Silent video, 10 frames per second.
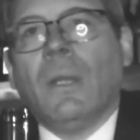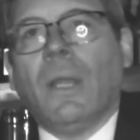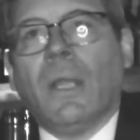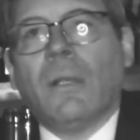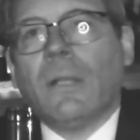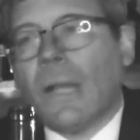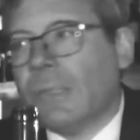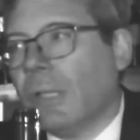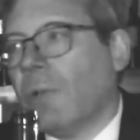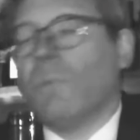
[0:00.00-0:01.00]
A
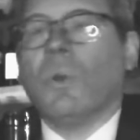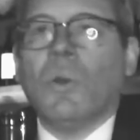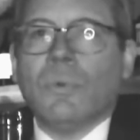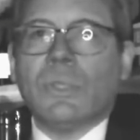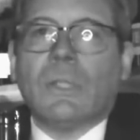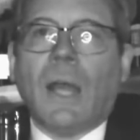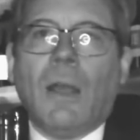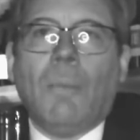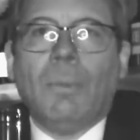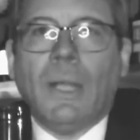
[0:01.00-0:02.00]
classic
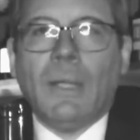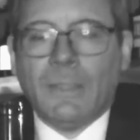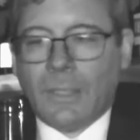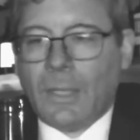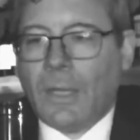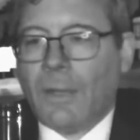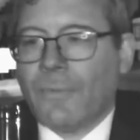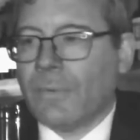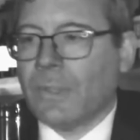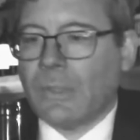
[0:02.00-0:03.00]
Rhone-style blend
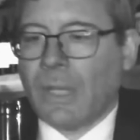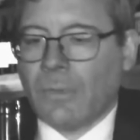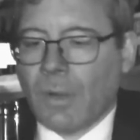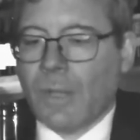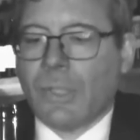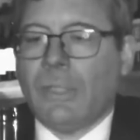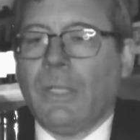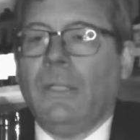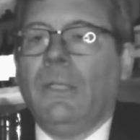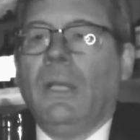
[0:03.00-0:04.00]
from the state of
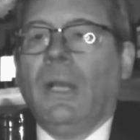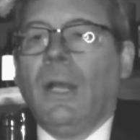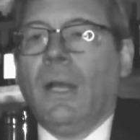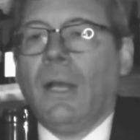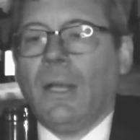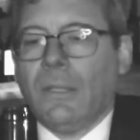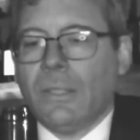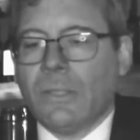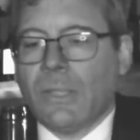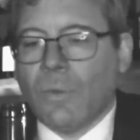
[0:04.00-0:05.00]
Washington.
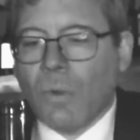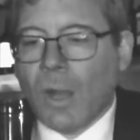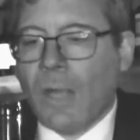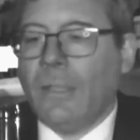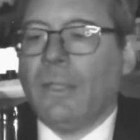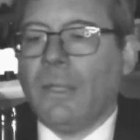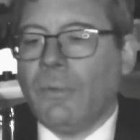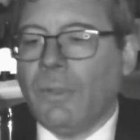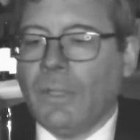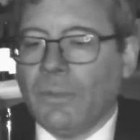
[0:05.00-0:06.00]
This is a wine that
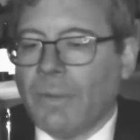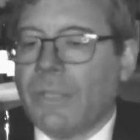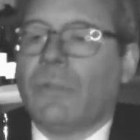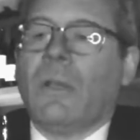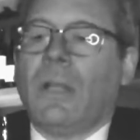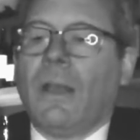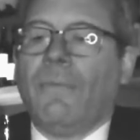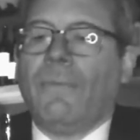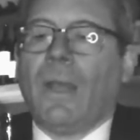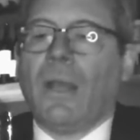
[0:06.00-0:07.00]
we in the restaurant have
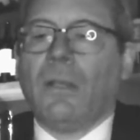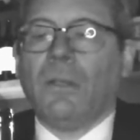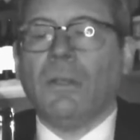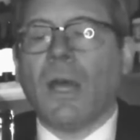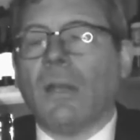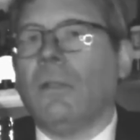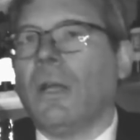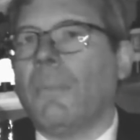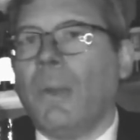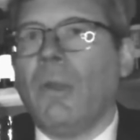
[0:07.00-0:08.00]
had a lot of
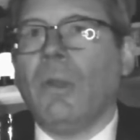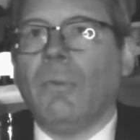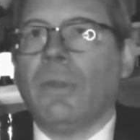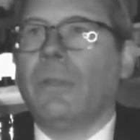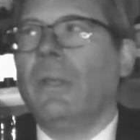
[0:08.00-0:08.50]
luck pairing with,